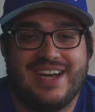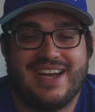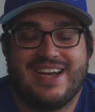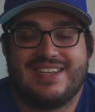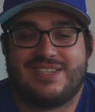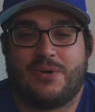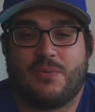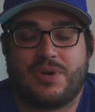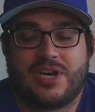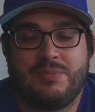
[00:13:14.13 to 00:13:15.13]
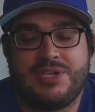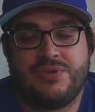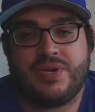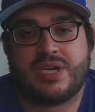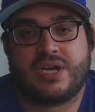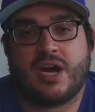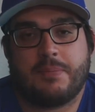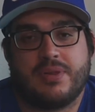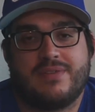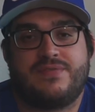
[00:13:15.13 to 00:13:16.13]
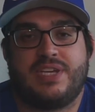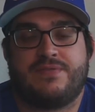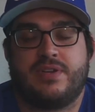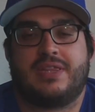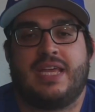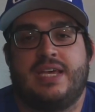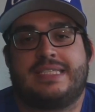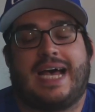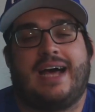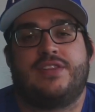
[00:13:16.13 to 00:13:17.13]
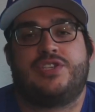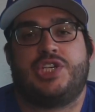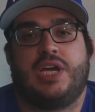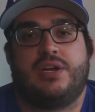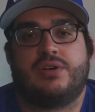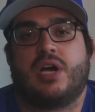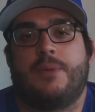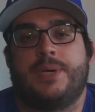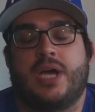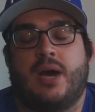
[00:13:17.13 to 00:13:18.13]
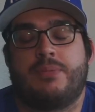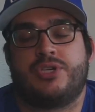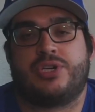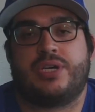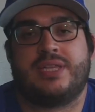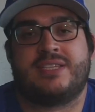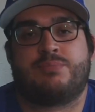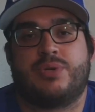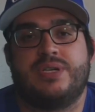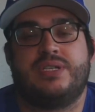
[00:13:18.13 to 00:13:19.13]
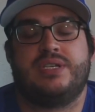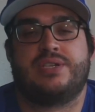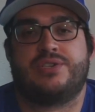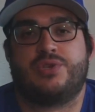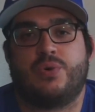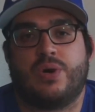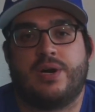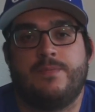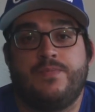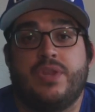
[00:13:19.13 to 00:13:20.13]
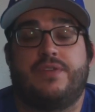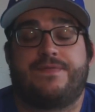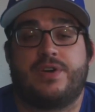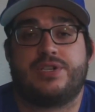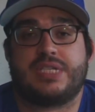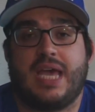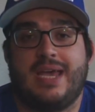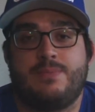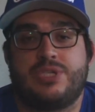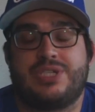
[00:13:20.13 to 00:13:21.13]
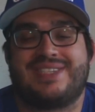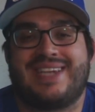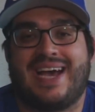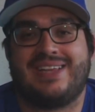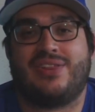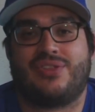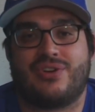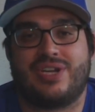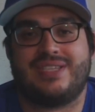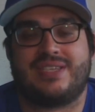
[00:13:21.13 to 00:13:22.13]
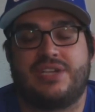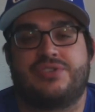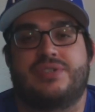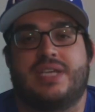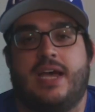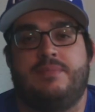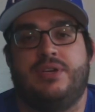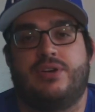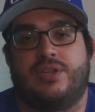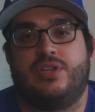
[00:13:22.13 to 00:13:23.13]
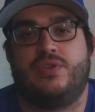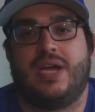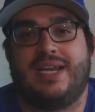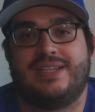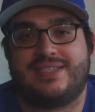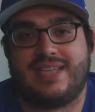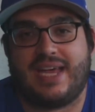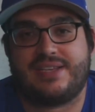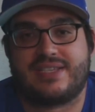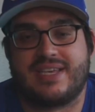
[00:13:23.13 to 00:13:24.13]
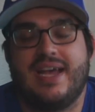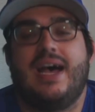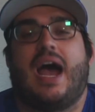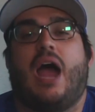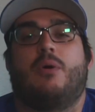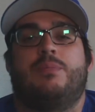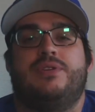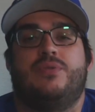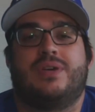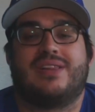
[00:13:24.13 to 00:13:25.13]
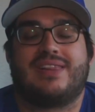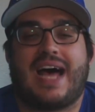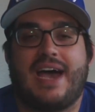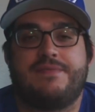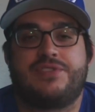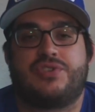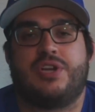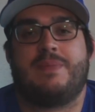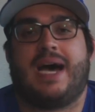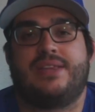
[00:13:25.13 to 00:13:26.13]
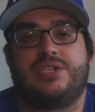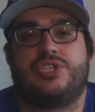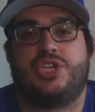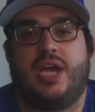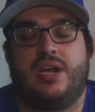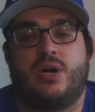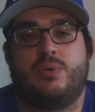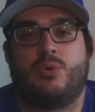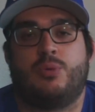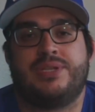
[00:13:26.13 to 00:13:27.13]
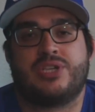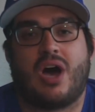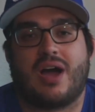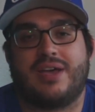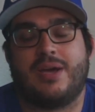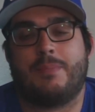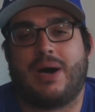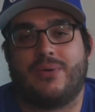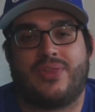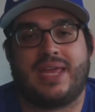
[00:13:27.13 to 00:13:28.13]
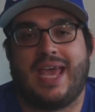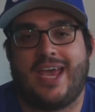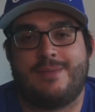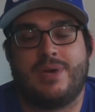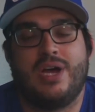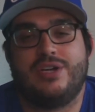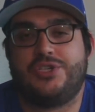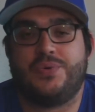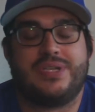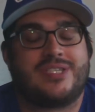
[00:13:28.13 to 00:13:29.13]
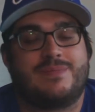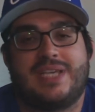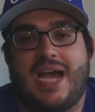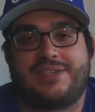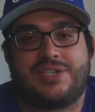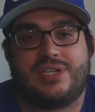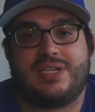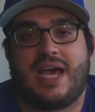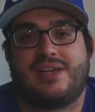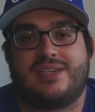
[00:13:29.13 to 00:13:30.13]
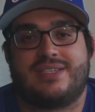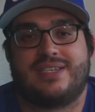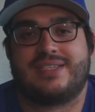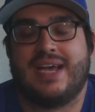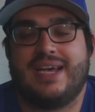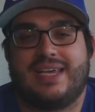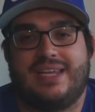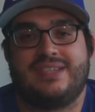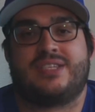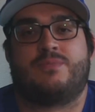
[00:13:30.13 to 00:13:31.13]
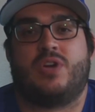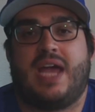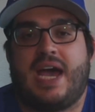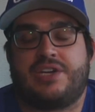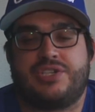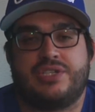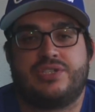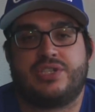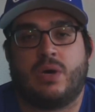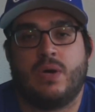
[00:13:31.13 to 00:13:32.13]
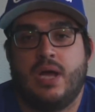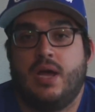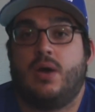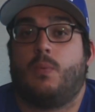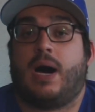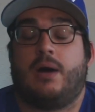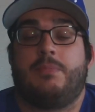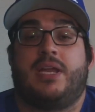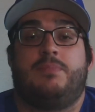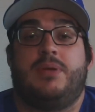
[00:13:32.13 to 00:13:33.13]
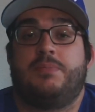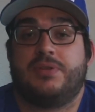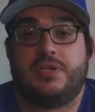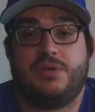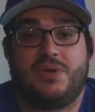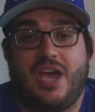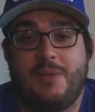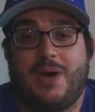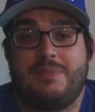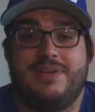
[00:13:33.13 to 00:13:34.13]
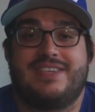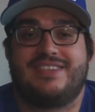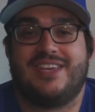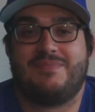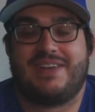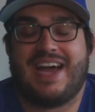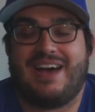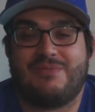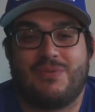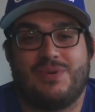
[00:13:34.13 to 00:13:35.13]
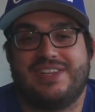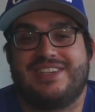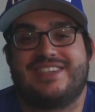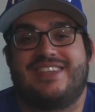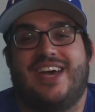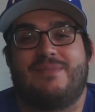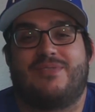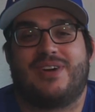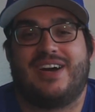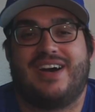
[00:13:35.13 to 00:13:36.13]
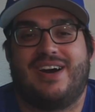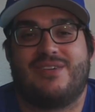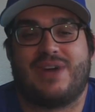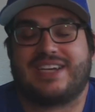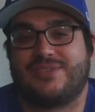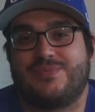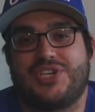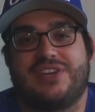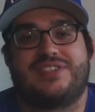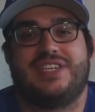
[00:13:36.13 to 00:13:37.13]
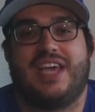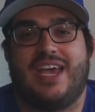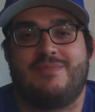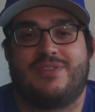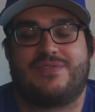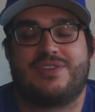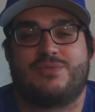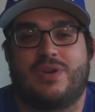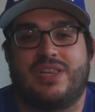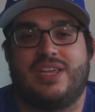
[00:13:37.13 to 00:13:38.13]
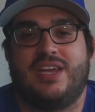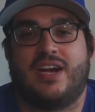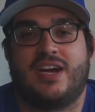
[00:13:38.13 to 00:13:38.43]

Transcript: So we're going to be doing a couple of different things on the channel coming up during this preseason tour. The first game, which is 9:30 Central Time here in the United States, I will be doing a live stream on this channel, and we'll be talking about the game, doing some tactical analysis, getting some reactions. So while many people in the UK might be asleep and not willing to stay up for a Wrexham-Chelsea game, the first one of the year,